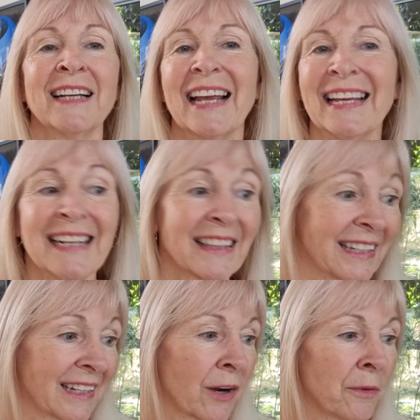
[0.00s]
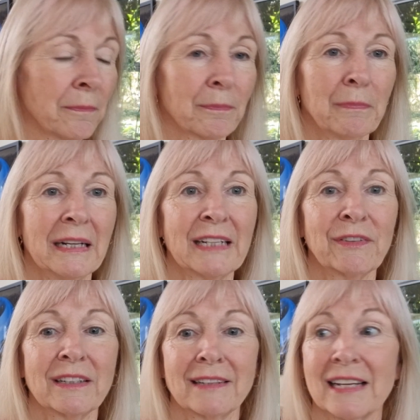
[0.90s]
Anything. Go and
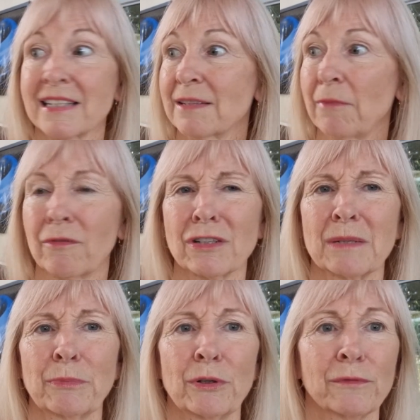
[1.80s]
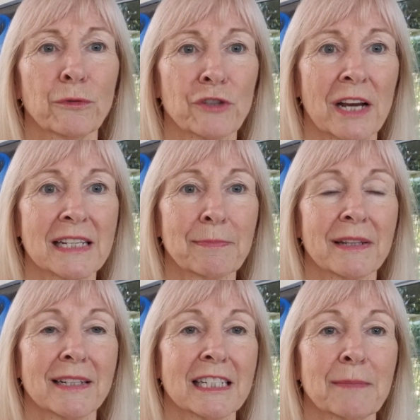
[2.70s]
even get some. I've got some beautiful jasmine
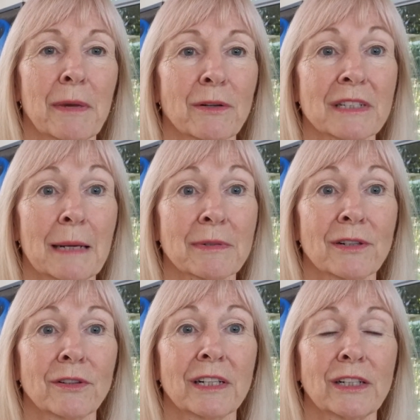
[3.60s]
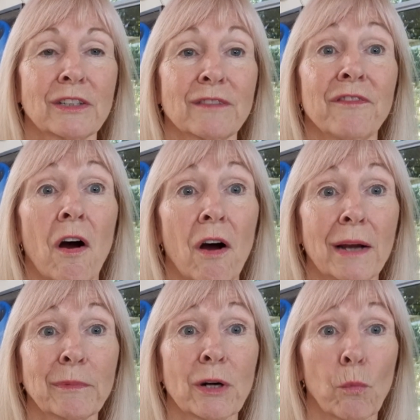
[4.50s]
that smells absolutely
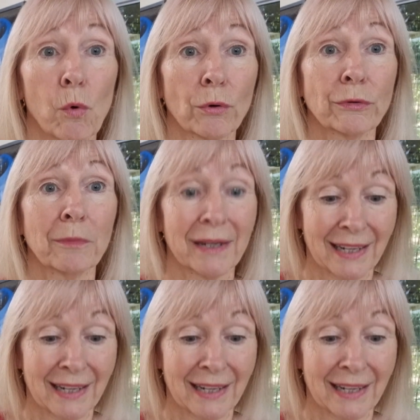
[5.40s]
divine when I walk through my